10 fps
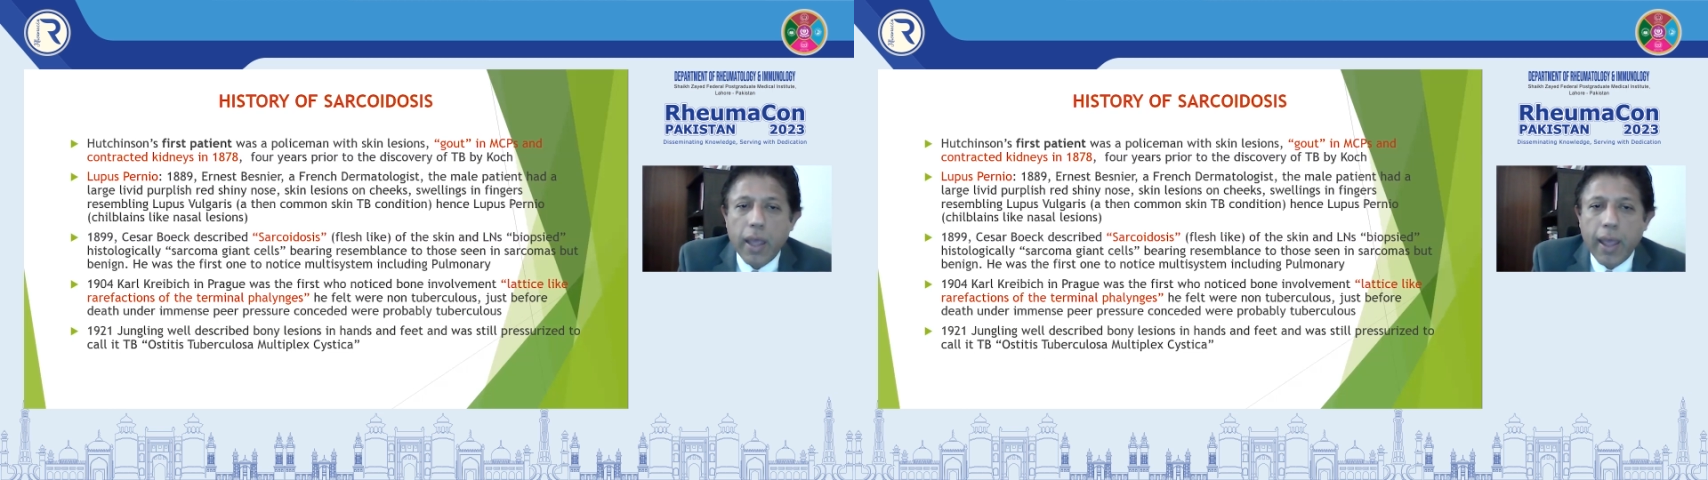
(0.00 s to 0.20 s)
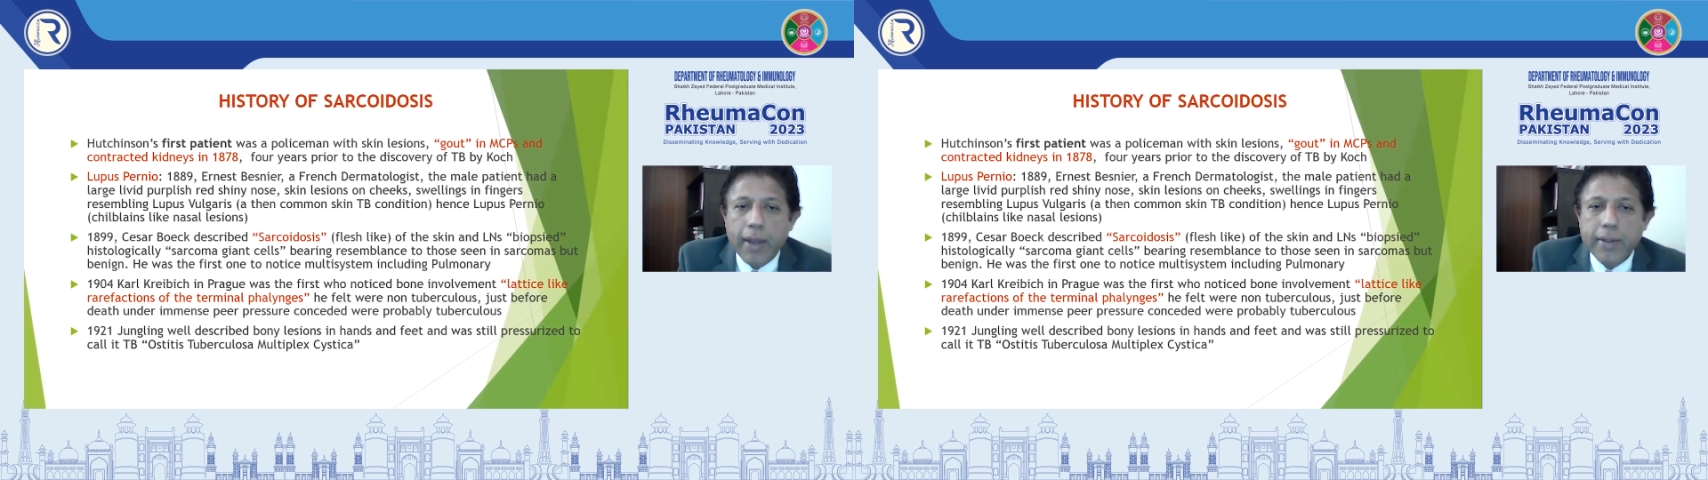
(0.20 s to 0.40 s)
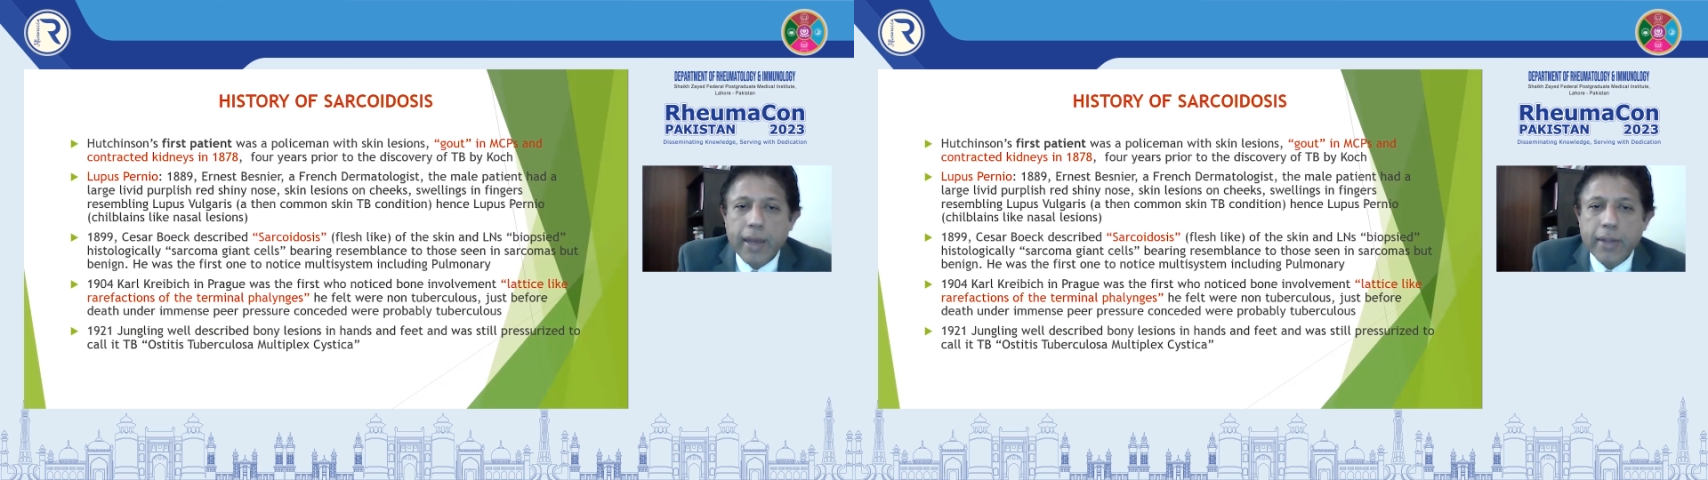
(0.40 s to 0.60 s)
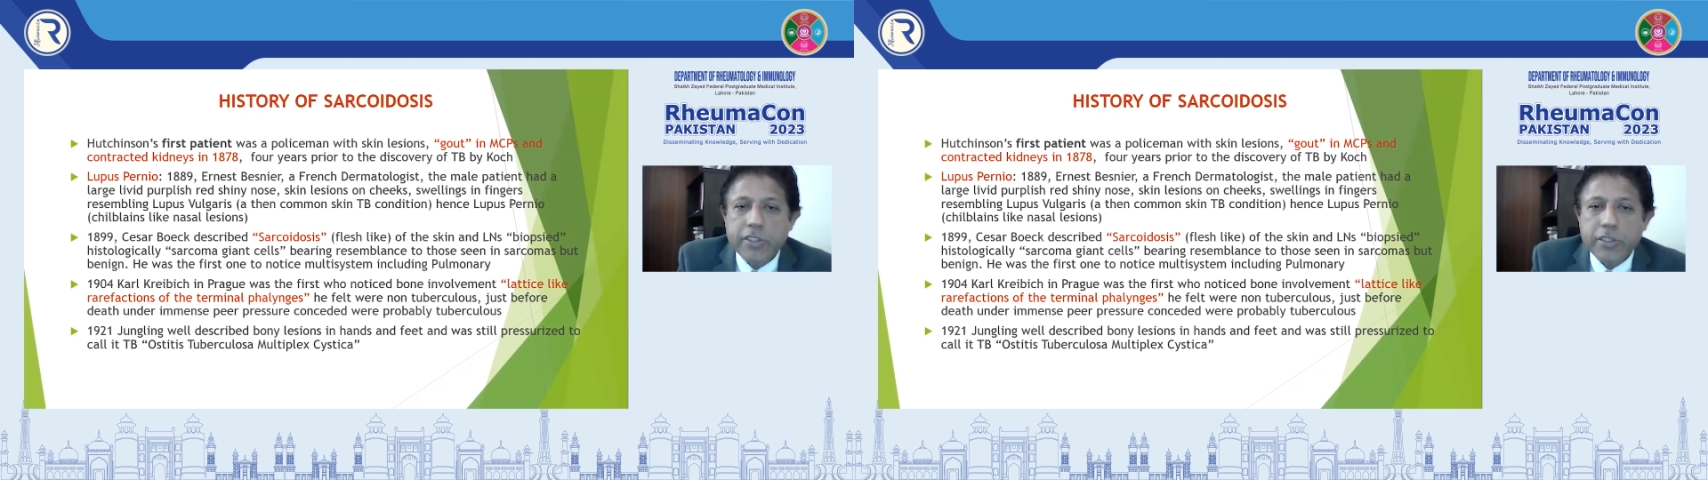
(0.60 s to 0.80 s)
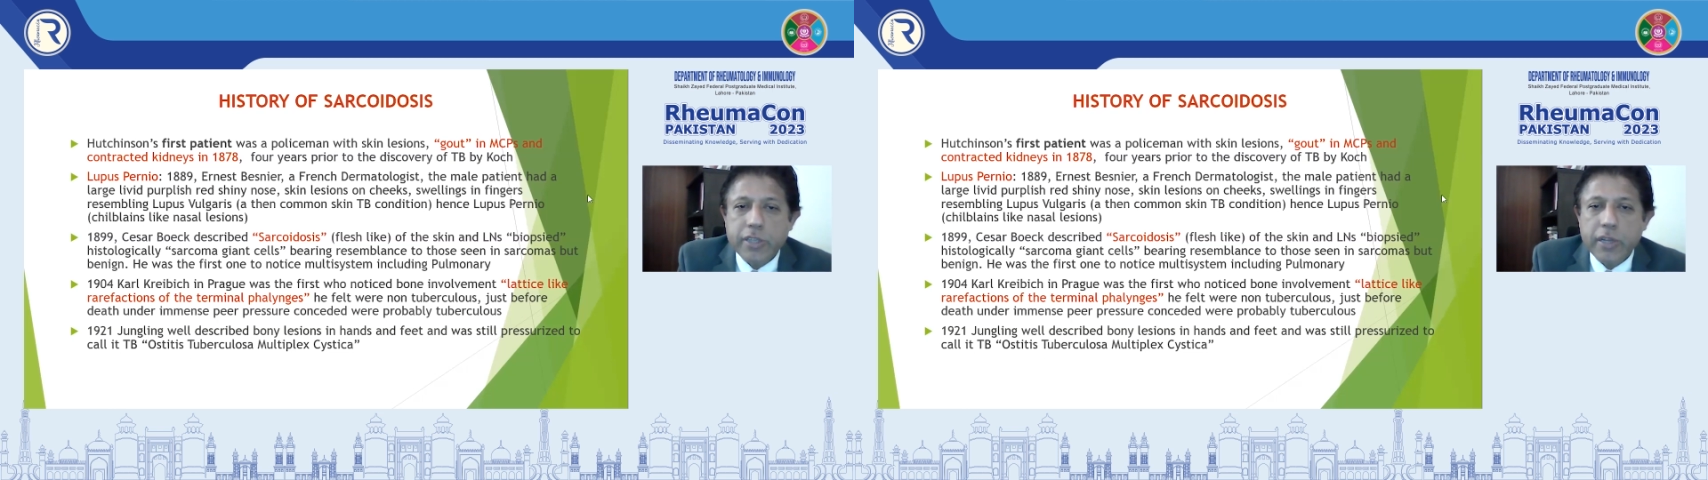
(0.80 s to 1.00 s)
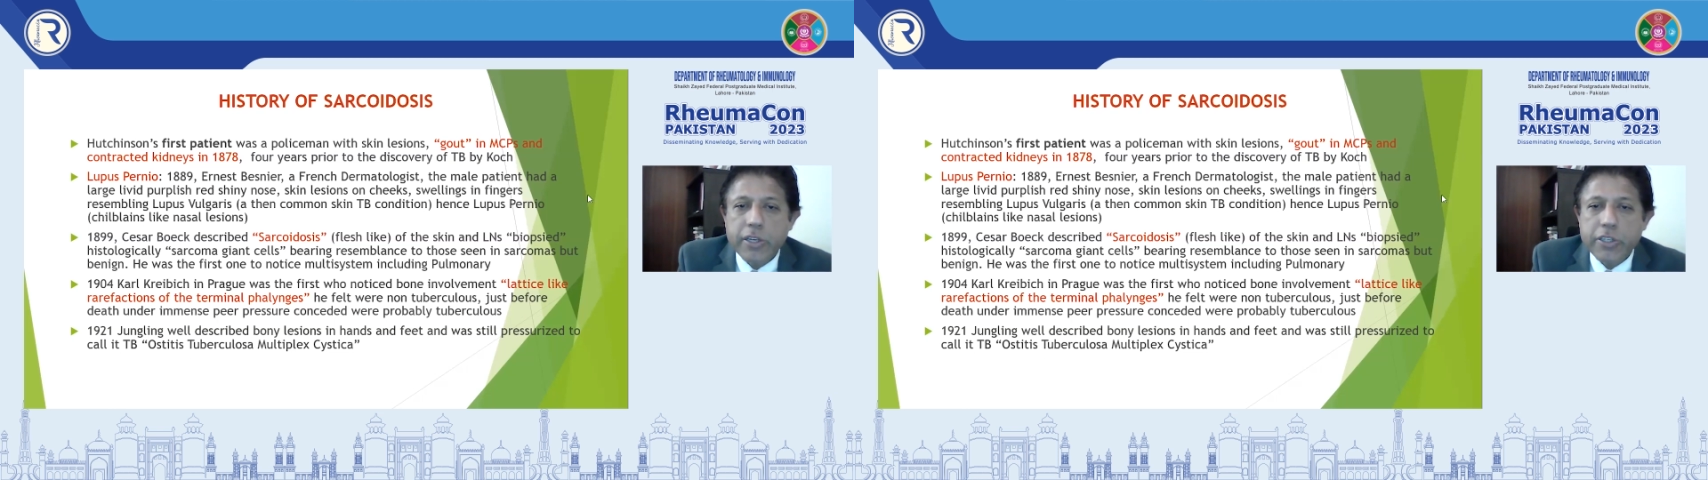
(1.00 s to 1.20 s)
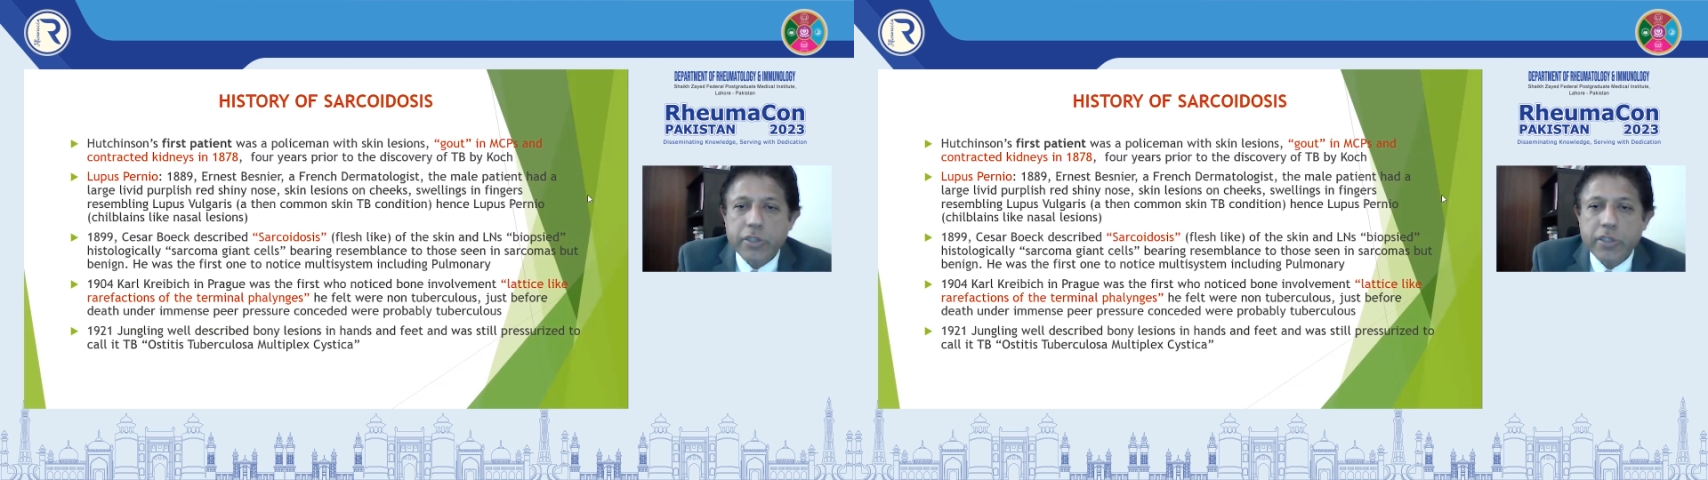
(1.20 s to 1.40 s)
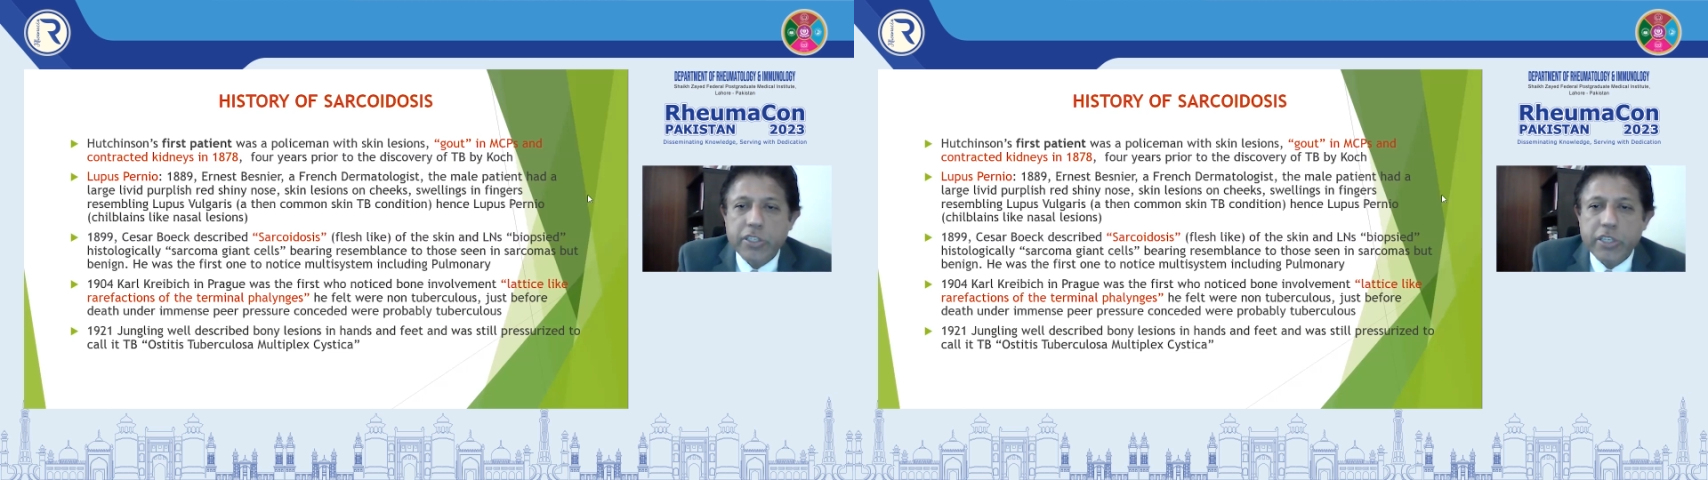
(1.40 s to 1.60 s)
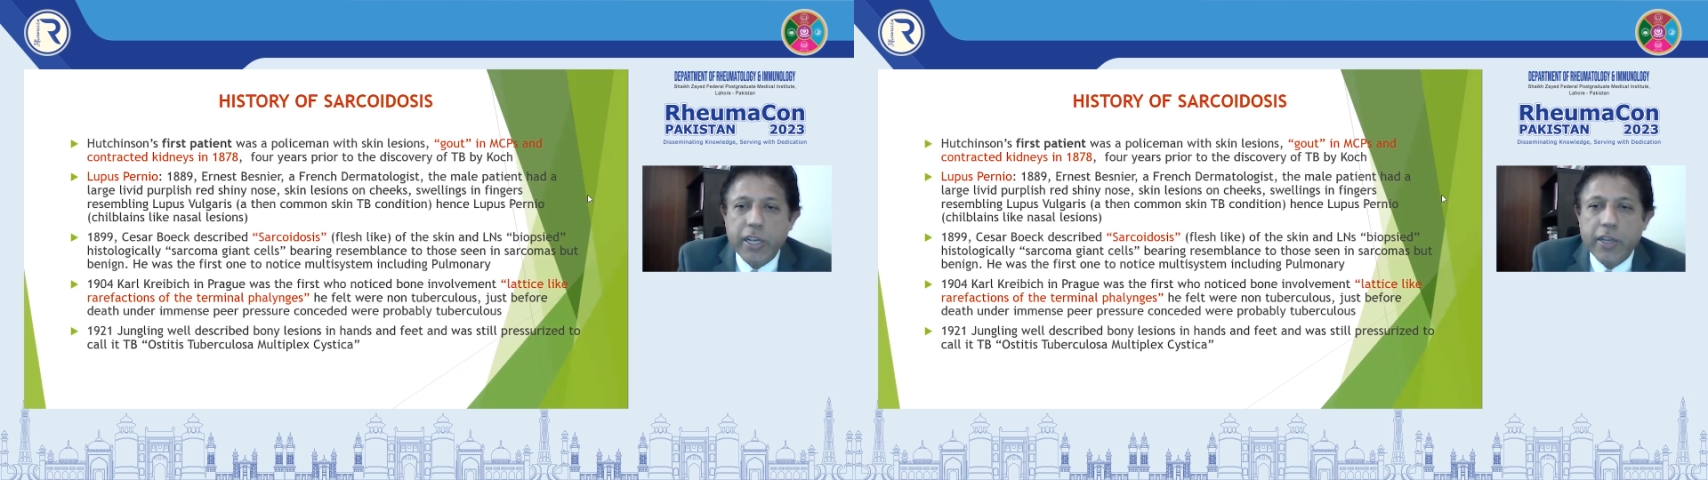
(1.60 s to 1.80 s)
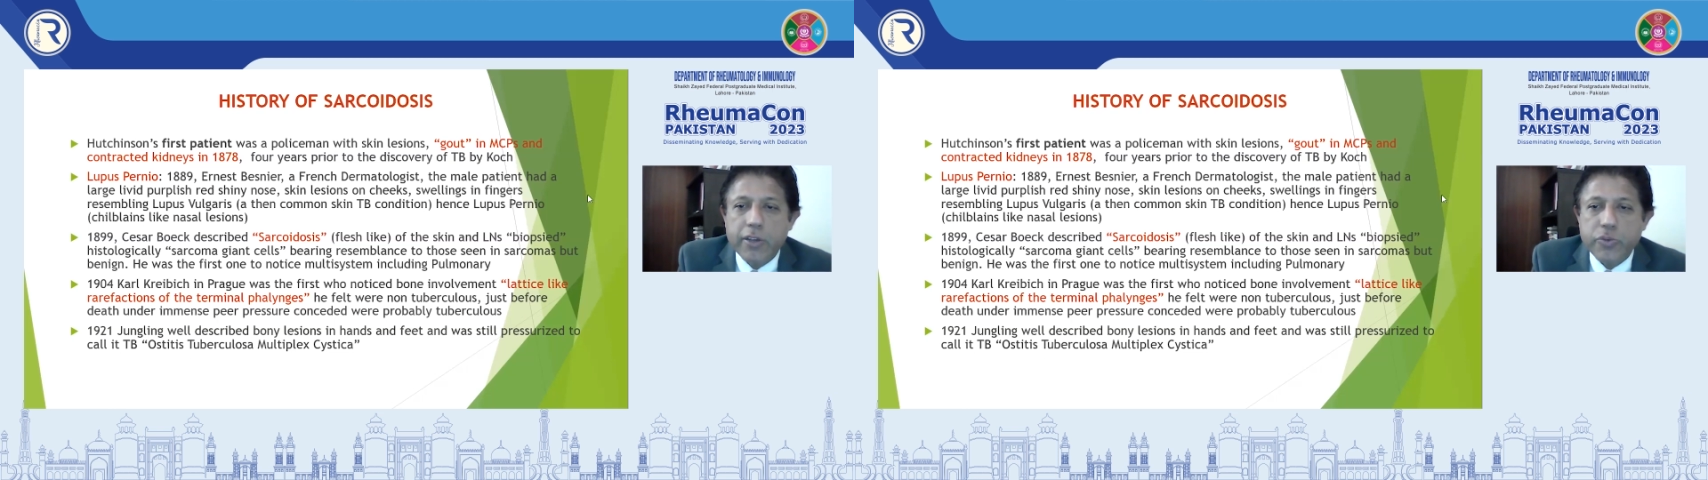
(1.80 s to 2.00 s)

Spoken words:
and then skin lesions on the cheek,